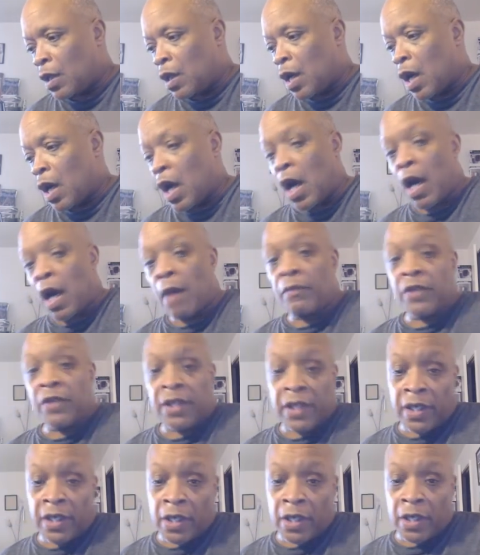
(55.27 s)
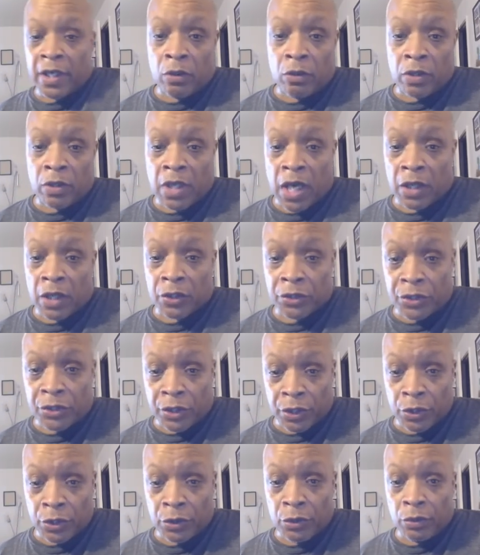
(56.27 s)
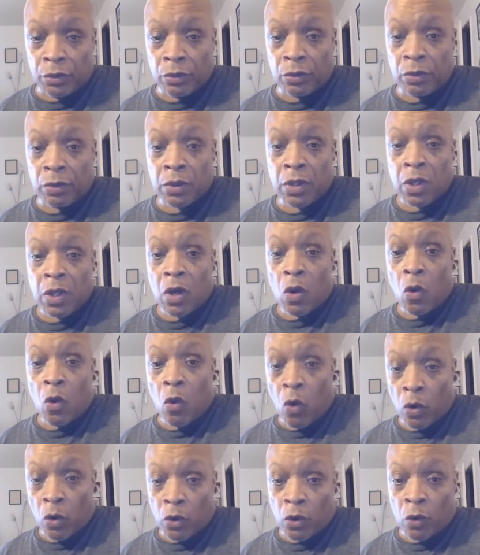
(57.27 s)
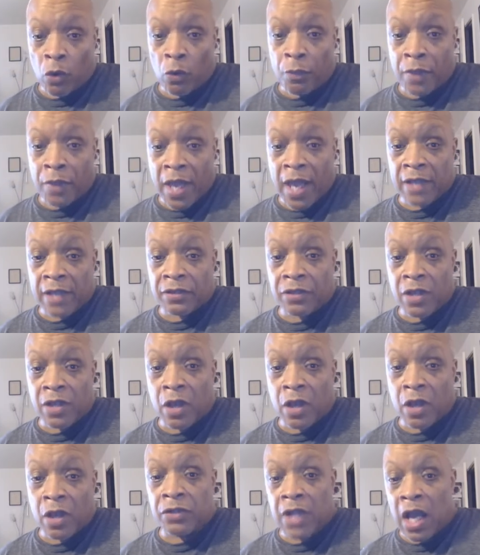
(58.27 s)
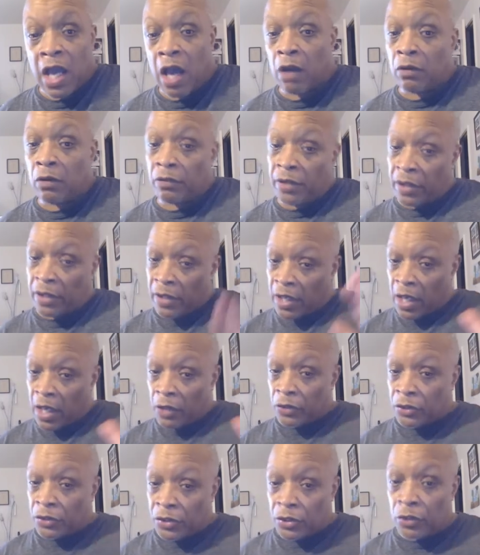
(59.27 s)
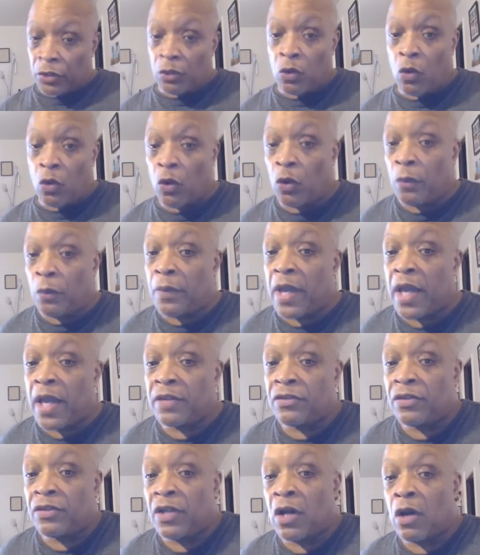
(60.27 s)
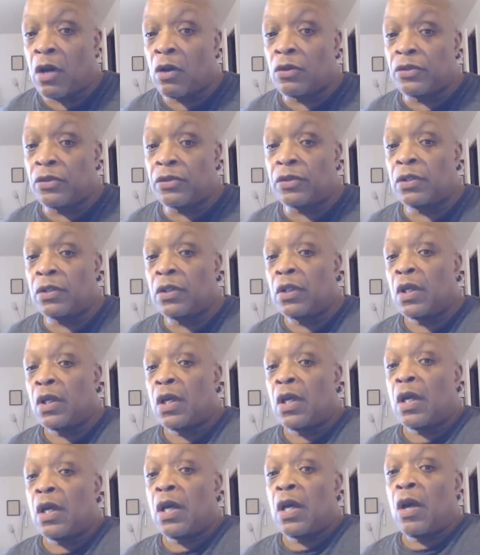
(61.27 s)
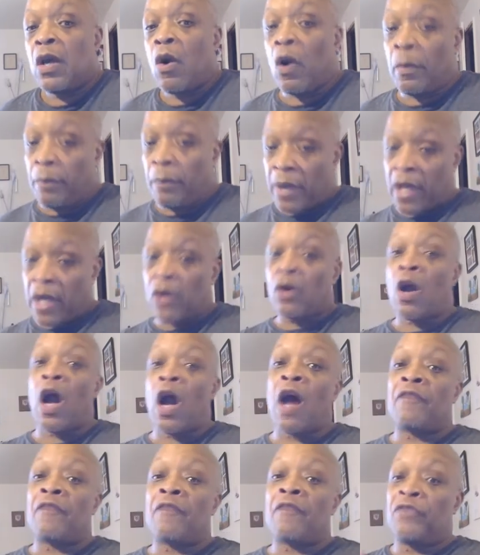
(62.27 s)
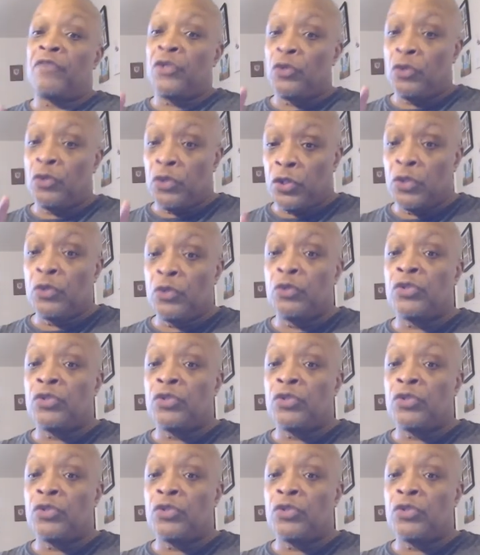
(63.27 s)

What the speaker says: the Neocolor 2 oil pastels. Now, Neocolor 2 oil pastels are better off if you use